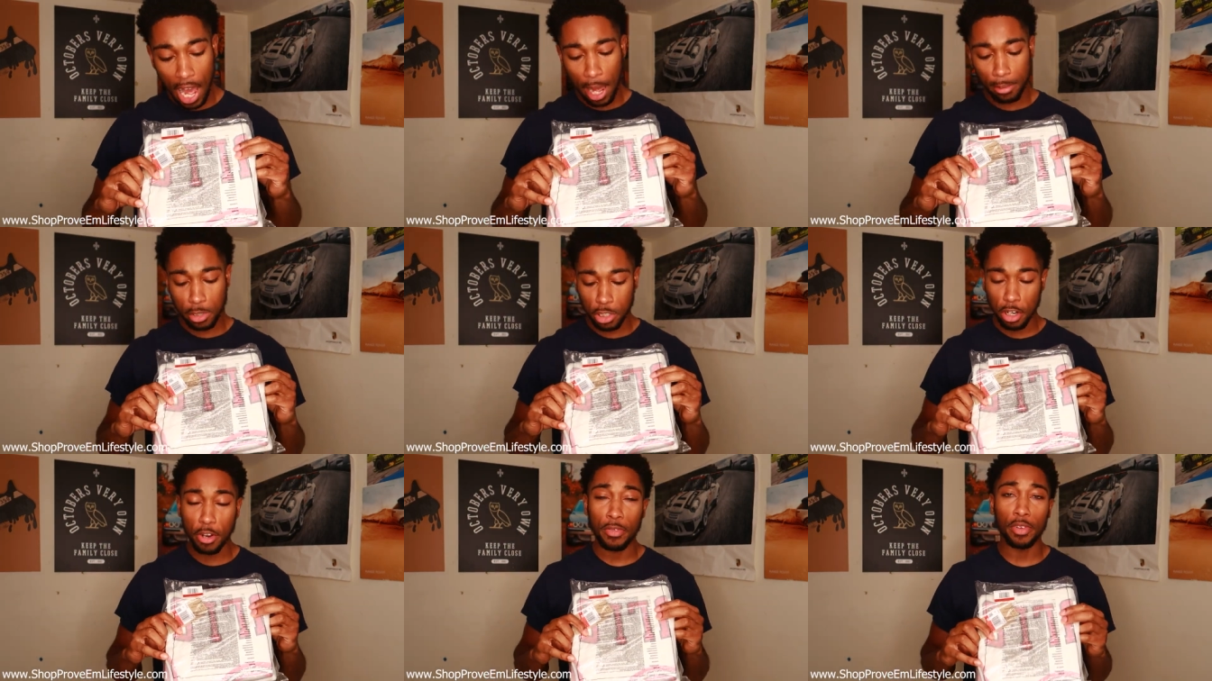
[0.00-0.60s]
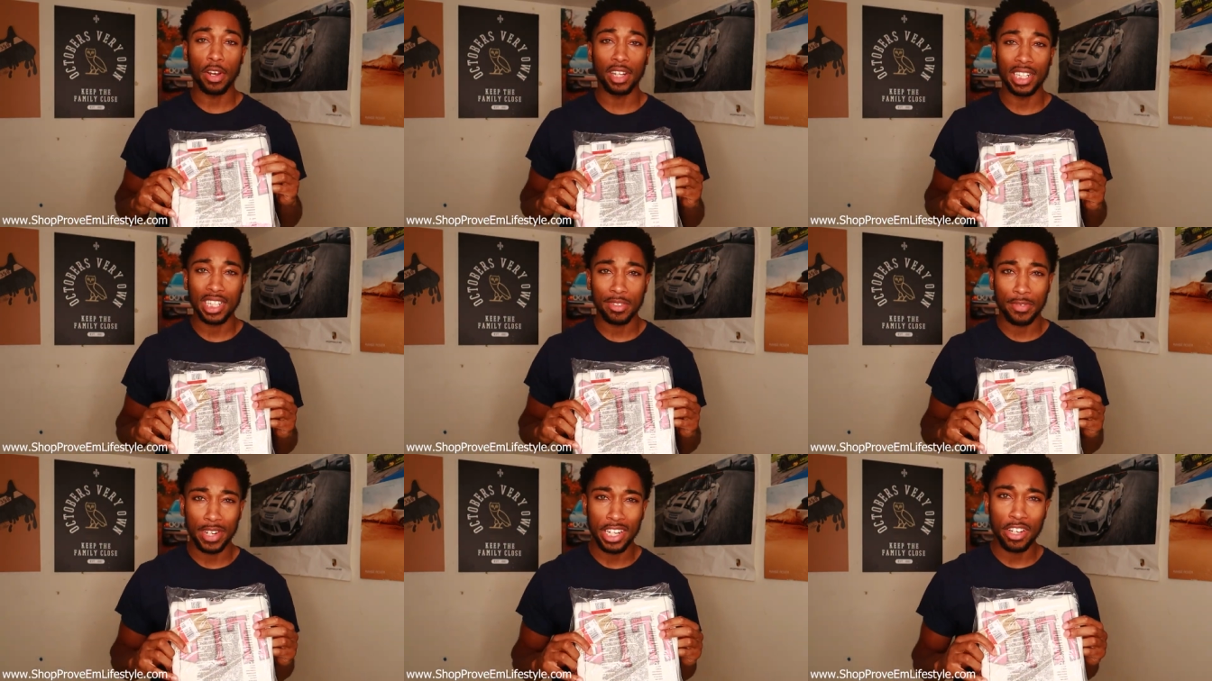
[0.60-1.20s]
I'm sure if you're on
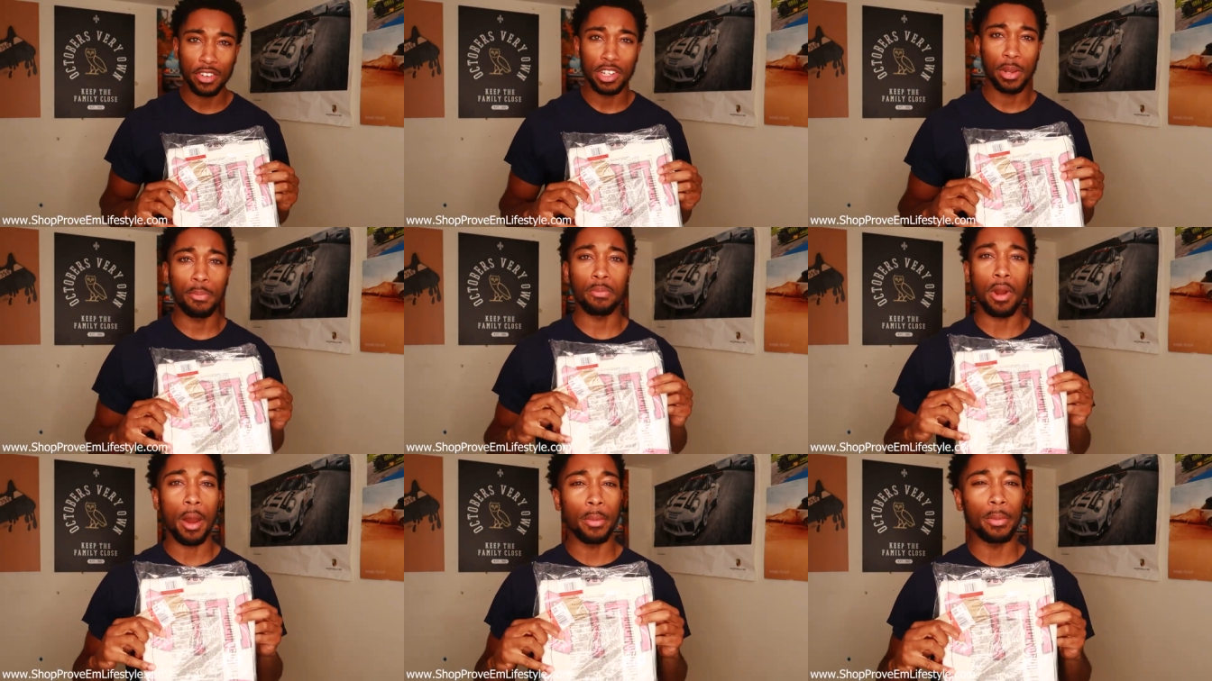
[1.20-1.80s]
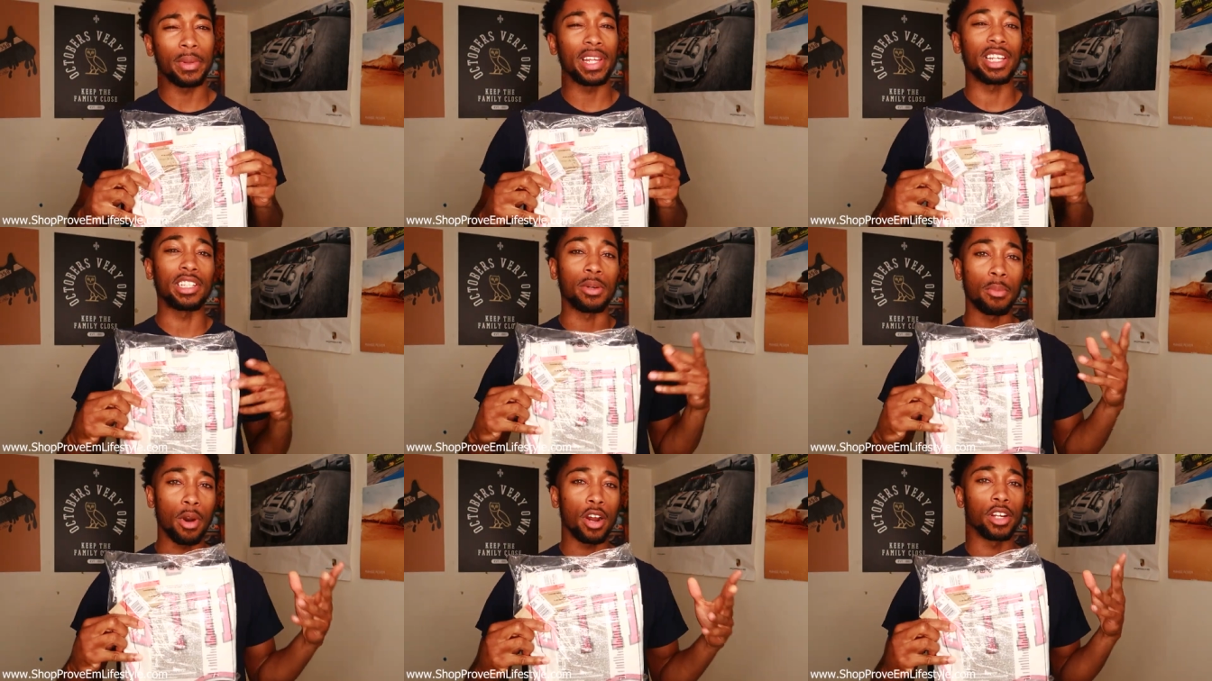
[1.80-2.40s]
this video, you're probably a
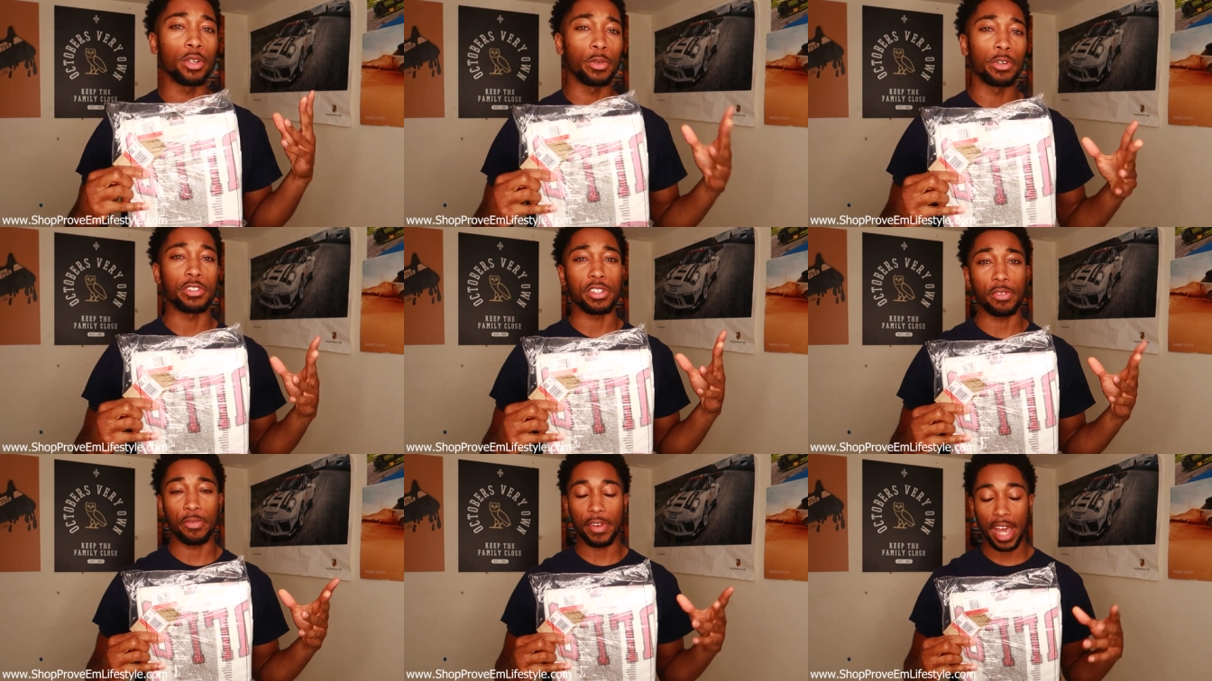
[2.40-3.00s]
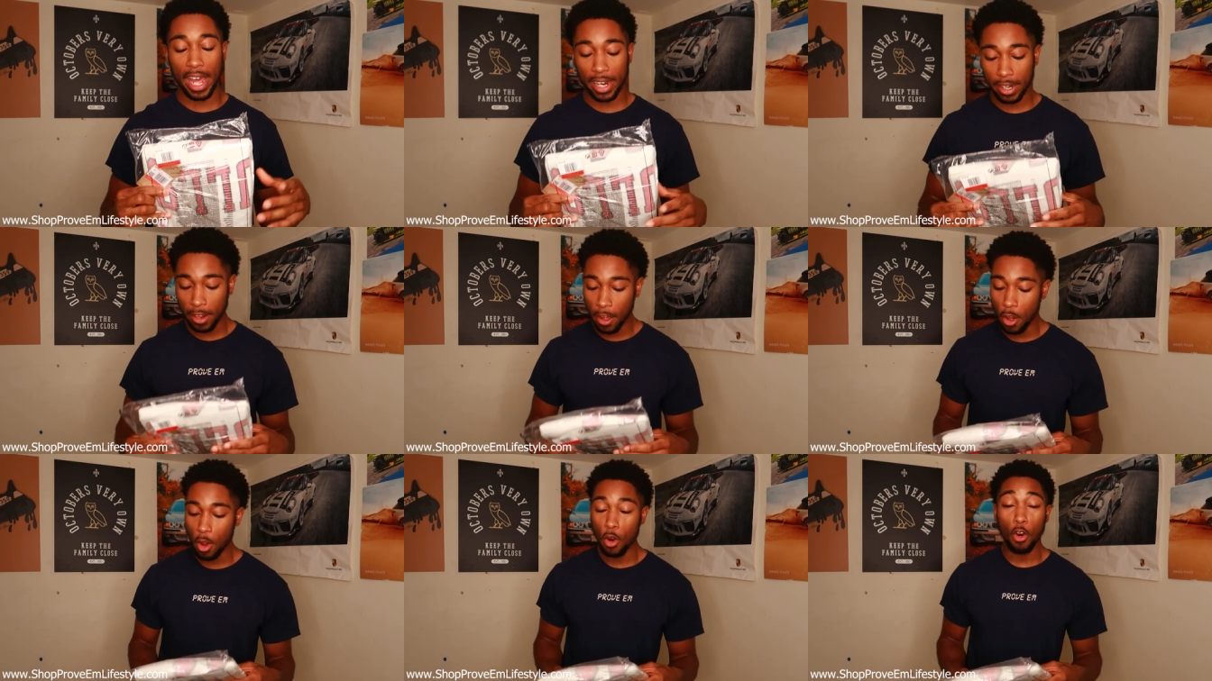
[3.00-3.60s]
DeMar DeRozan fan,
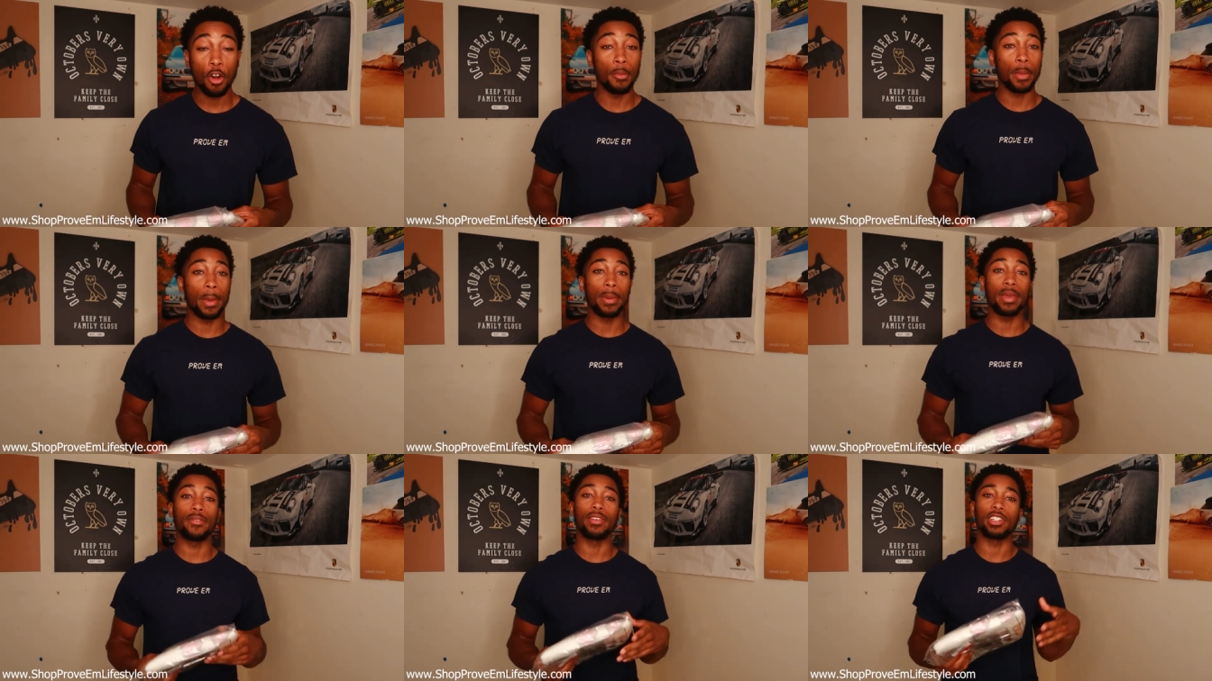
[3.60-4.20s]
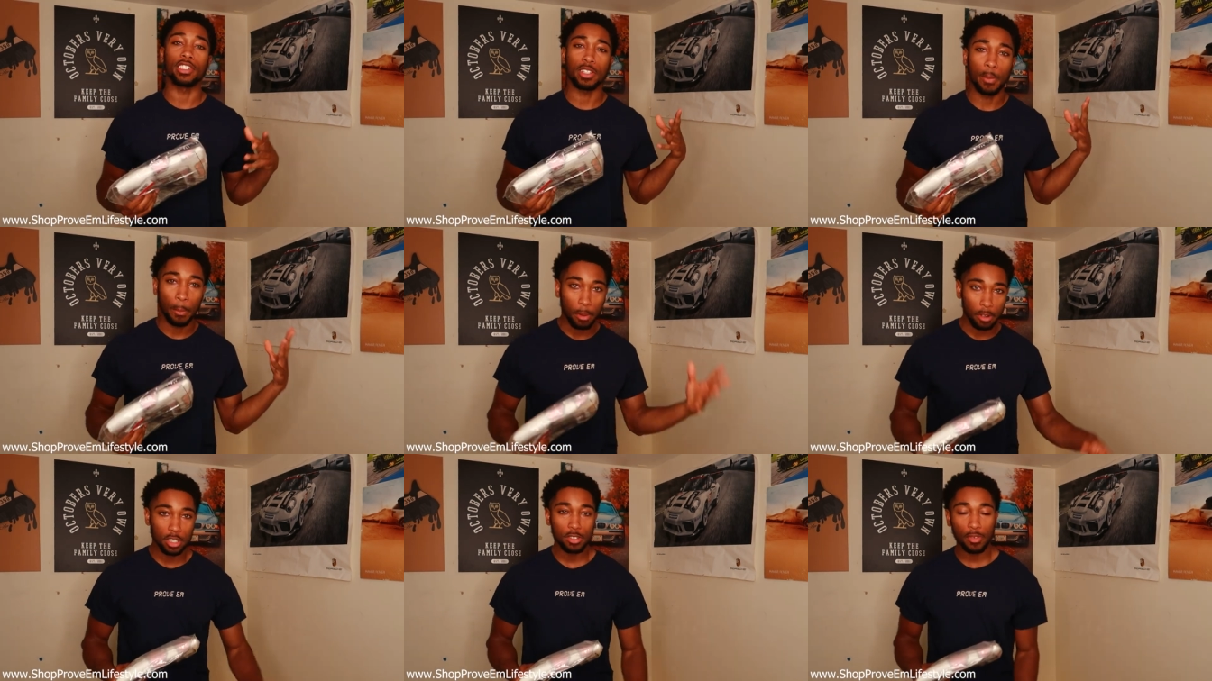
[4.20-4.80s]
or maybe even just a
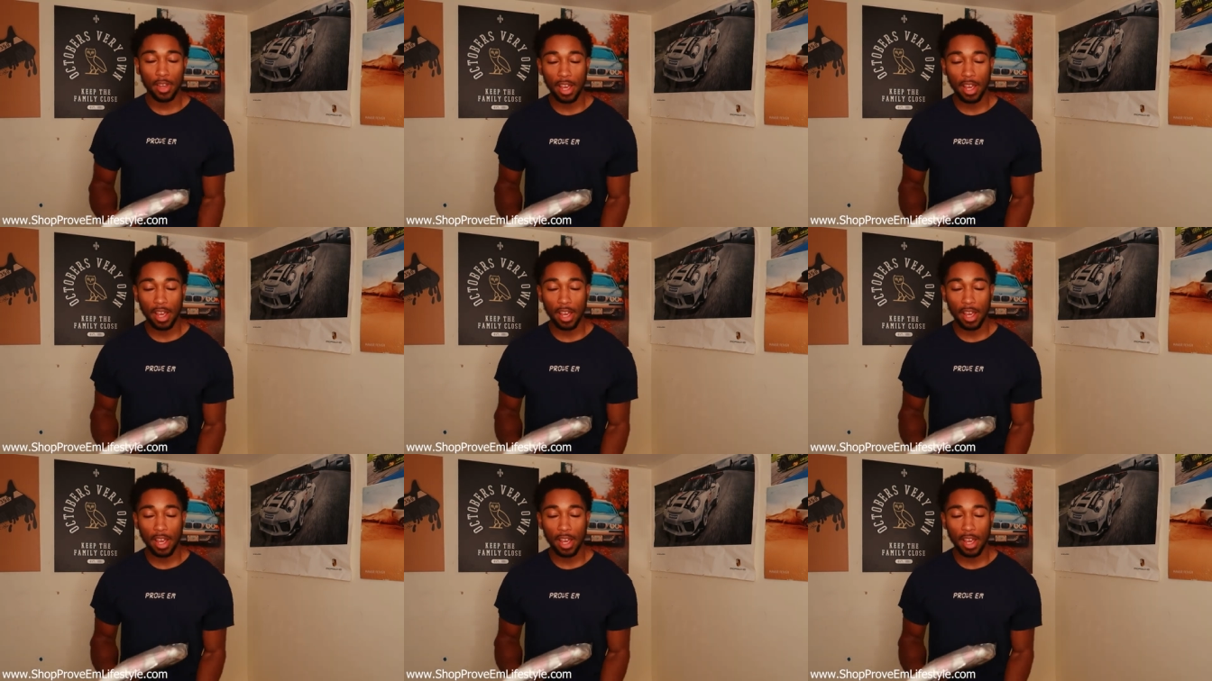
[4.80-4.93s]
Bulls